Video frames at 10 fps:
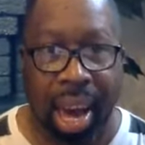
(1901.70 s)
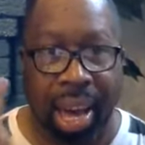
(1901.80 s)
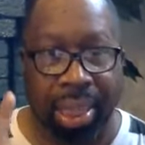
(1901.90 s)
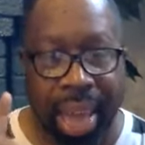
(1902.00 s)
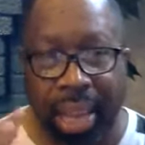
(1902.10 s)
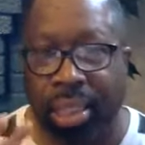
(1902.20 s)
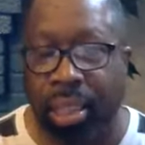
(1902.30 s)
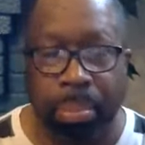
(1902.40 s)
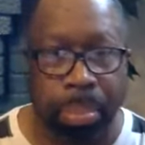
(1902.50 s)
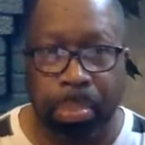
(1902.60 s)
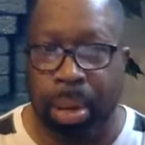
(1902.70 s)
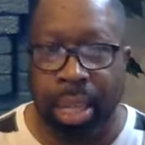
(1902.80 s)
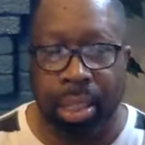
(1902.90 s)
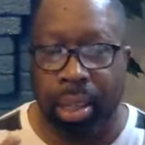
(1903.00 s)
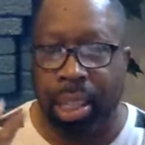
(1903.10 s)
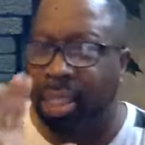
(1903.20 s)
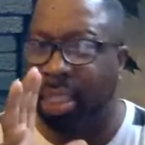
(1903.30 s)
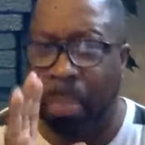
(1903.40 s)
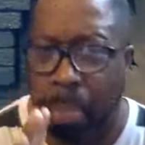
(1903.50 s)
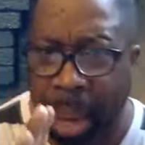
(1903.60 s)
And that's the that's
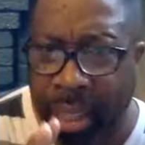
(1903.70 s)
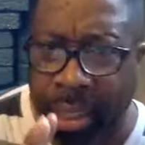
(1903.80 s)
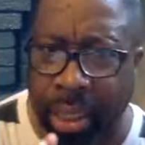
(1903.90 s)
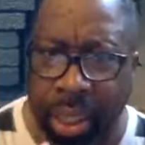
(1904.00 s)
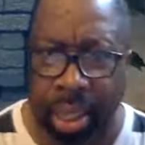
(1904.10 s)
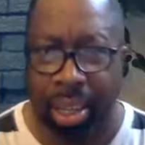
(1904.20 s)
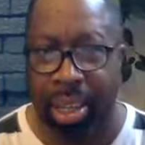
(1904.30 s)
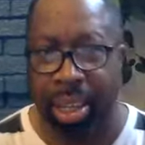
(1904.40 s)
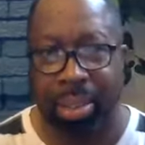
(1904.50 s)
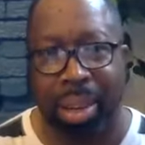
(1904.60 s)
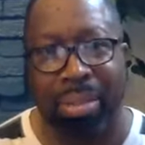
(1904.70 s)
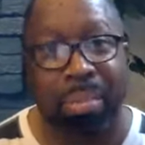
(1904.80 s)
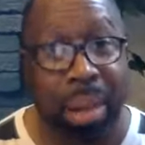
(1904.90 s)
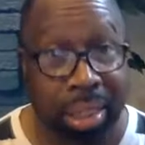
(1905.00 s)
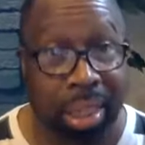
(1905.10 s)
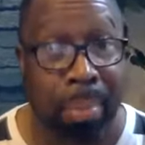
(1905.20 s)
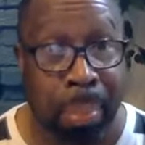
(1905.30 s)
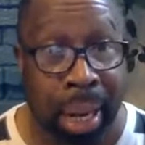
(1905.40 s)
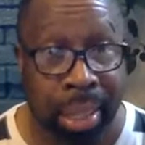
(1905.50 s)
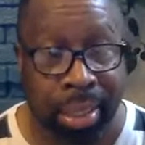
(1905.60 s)
the best. And I, I was about to say
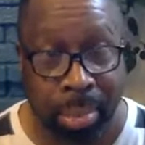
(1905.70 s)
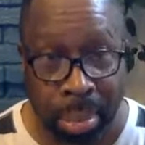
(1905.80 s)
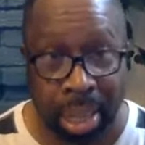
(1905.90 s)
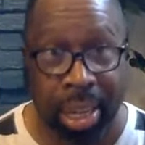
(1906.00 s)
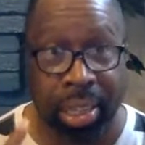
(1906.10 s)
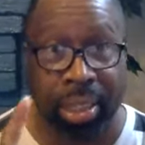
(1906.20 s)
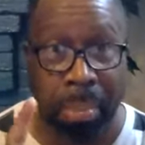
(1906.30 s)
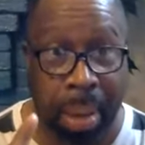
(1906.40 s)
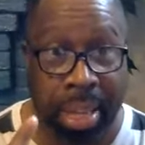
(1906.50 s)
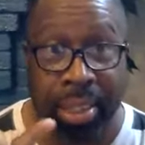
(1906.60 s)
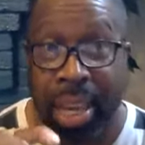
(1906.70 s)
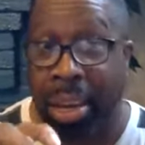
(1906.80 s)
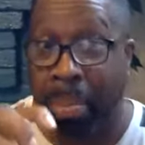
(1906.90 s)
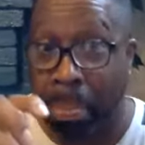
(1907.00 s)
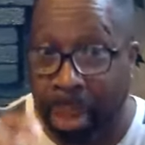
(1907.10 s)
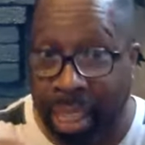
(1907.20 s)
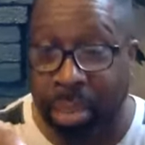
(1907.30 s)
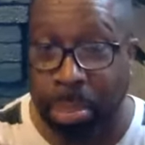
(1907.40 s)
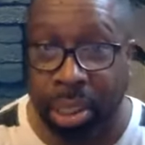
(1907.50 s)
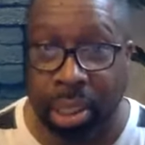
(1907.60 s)
blessed, but it is the best and
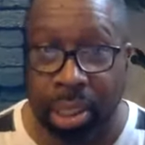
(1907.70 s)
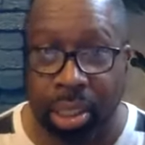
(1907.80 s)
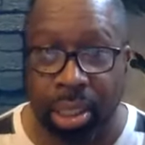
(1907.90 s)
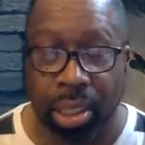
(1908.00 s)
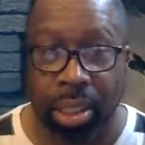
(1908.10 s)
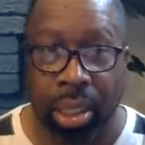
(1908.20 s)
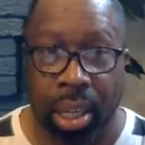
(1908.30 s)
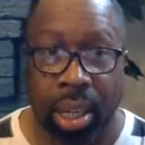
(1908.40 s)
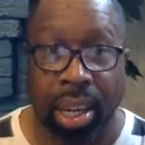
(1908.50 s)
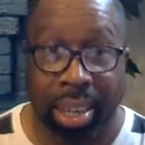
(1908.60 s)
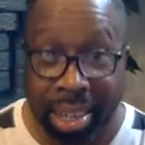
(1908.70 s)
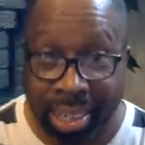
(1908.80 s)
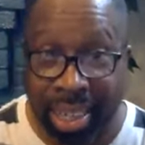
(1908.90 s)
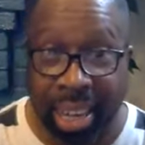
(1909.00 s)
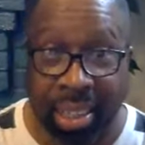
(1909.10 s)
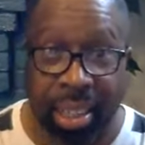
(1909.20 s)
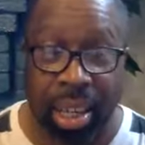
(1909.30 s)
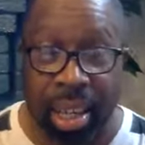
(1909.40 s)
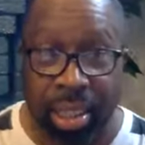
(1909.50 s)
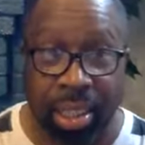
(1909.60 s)
blessed position is in this next
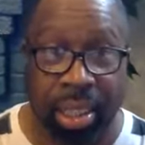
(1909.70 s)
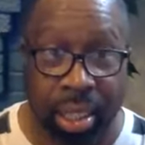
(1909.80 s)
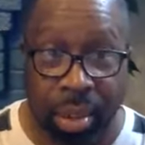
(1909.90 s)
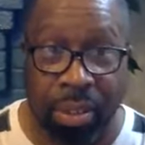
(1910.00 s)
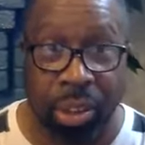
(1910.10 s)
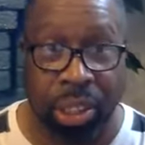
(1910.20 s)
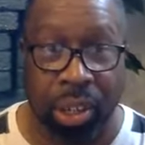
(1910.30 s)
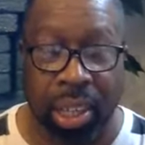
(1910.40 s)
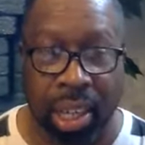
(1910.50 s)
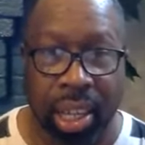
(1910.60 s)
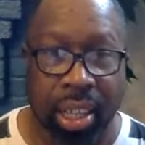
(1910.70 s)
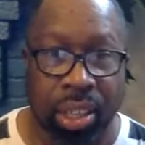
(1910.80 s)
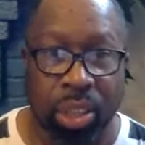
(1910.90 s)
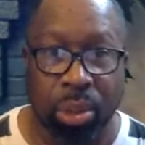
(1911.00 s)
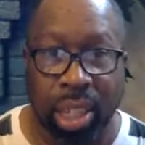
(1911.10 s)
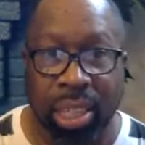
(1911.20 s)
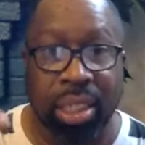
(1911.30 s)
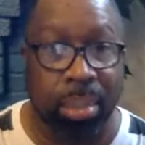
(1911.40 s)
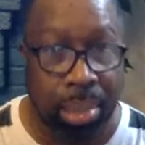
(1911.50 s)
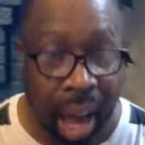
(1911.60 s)
season of your journey is to get
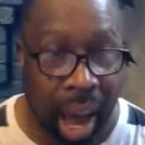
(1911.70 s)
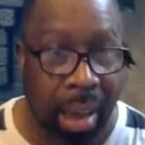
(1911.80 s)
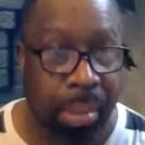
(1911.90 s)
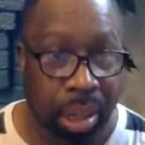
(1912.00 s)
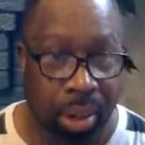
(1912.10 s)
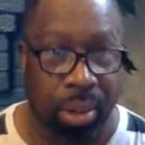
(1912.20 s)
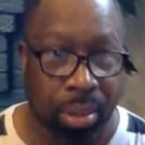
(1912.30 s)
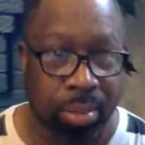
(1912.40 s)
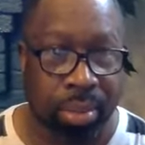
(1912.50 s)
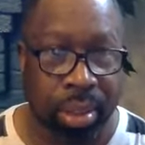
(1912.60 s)
some time alone